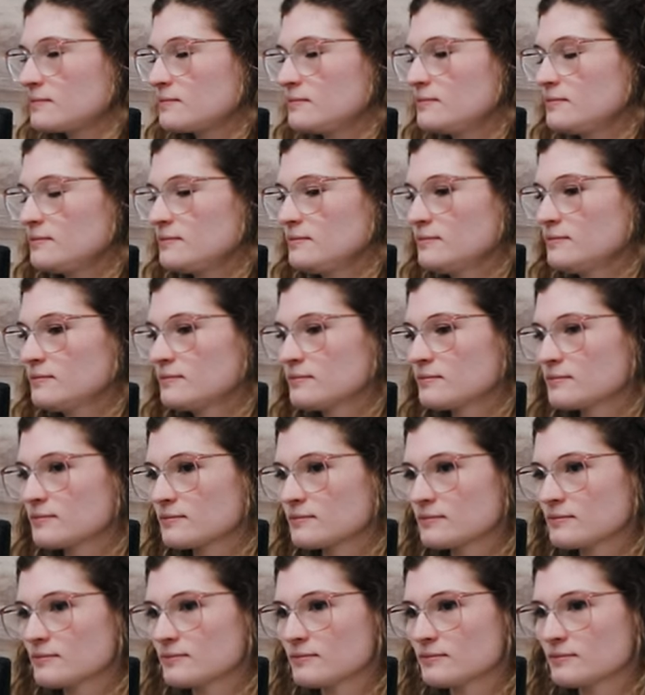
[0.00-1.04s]

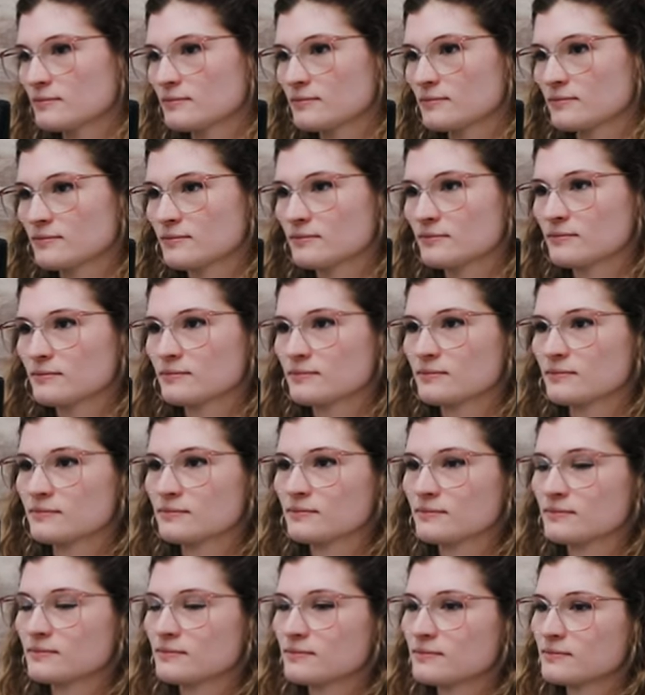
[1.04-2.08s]

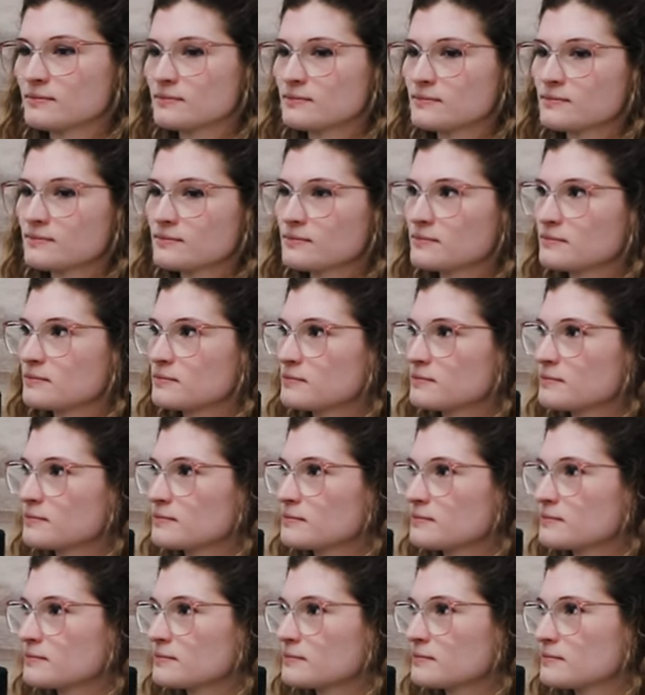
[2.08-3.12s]
[no speech]